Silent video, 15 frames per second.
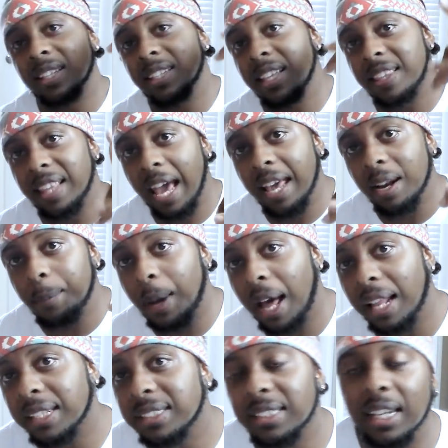Other than that, I'm
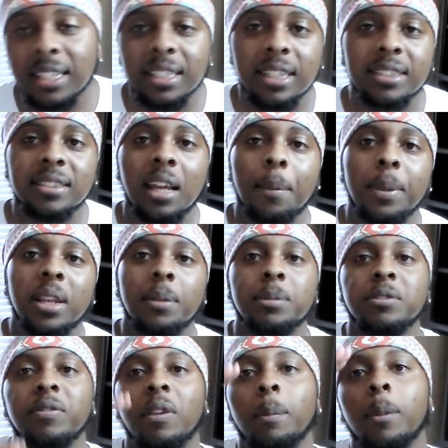going to holler at y'all next time. My
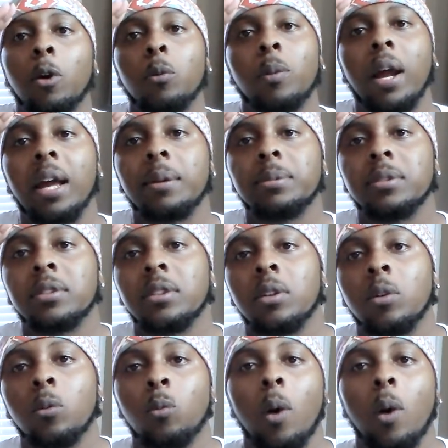name is FlemLo Raps.